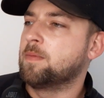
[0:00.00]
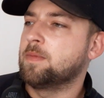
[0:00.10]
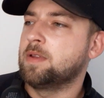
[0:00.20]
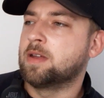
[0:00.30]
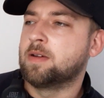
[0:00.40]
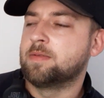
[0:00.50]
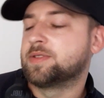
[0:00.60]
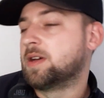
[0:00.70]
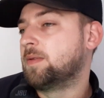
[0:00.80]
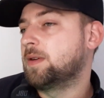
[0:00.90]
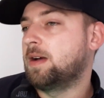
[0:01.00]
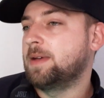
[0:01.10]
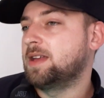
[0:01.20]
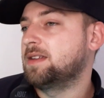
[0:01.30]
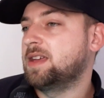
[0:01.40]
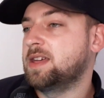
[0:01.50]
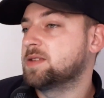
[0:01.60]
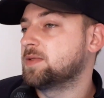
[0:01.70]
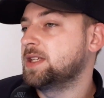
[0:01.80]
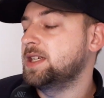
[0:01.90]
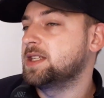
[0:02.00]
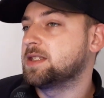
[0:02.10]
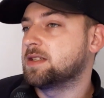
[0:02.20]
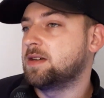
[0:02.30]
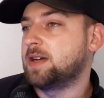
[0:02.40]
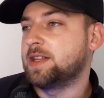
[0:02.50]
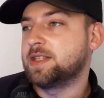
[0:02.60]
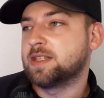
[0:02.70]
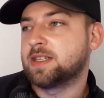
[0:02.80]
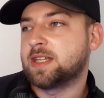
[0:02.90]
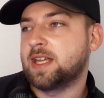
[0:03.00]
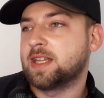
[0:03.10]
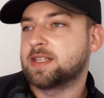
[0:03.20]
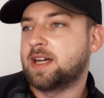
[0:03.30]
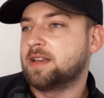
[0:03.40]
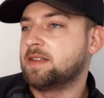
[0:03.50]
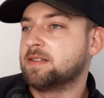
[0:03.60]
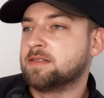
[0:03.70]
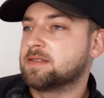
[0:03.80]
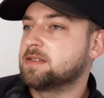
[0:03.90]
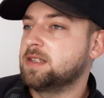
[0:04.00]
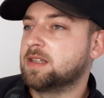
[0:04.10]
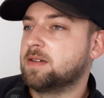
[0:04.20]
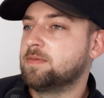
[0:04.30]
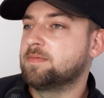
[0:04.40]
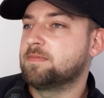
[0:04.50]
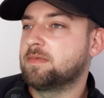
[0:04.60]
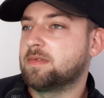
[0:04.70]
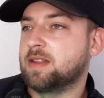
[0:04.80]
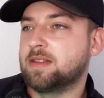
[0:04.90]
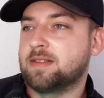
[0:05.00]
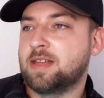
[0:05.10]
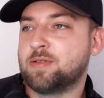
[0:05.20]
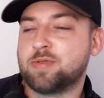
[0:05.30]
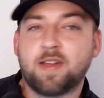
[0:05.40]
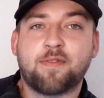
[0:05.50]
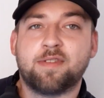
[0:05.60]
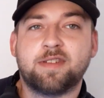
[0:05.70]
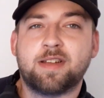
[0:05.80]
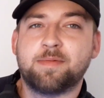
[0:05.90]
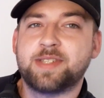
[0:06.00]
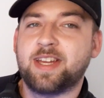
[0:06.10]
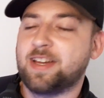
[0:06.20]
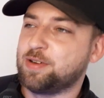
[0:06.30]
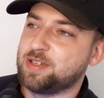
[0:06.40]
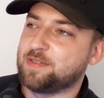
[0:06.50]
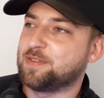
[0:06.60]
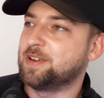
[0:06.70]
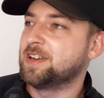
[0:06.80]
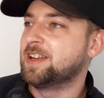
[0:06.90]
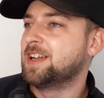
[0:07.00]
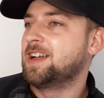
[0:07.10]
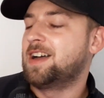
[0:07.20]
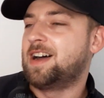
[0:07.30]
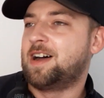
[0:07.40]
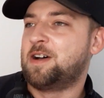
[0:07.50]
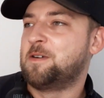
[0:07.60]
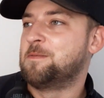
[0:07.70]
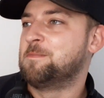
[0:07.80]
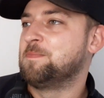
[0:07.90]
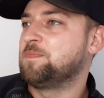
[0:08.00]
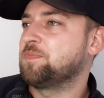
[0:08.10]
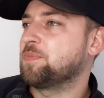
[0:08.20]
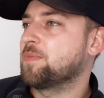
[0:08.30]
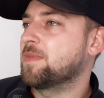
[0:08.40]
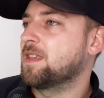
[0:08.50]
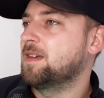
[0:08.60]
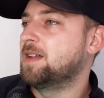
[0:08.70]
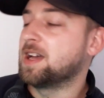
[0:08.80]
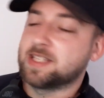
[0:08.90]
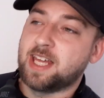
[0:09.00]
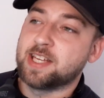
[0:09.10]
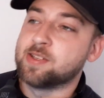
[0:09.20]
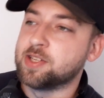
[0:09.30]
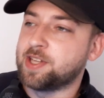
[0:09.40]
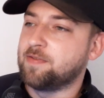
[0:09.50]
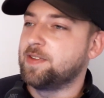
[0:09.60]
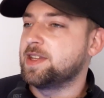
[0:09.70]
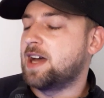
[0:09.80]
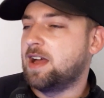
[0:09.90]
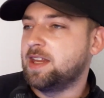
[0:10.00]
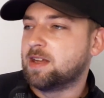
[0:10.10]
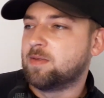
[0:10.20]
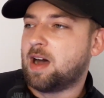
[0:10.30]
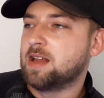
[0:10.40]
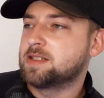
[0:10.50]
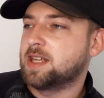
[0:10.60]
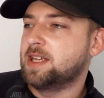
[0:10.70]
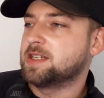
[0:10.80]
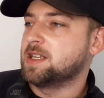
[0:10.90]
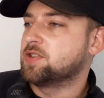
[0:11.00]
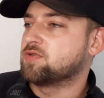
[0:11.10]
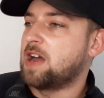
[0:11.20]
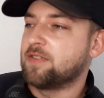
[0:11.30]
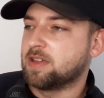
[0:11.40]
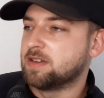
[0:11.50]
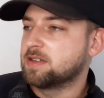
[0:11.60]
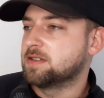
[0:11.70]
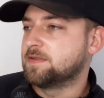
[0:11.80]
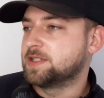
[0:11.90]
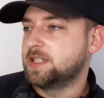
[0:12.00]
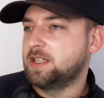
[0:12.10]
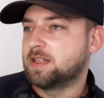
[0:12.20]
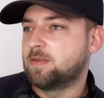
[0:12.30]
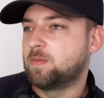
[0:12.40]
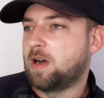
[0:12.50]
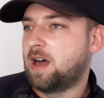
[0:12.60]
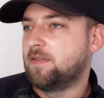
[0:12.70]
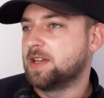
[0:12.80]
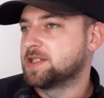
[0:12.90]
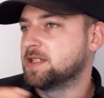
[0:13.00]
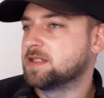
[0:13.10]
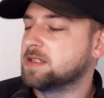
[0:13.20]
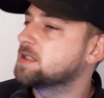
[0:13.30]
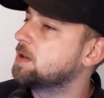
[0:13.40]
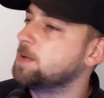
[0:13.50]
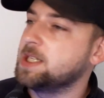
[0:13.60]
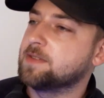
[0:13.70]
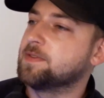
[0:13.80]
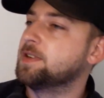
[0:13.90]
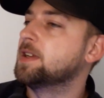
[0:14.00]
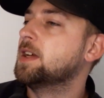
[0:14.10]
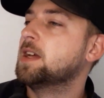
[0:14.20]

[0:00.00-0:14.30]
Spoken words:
You know, so, I mean, it is what it is, you know. At the end of the day, Italians, you know, they do different. You know what I'm saying? They do different. Like I said, it's not something that, you know, I'd say is extravagant. Because obviously, you know, I've listened to so many different,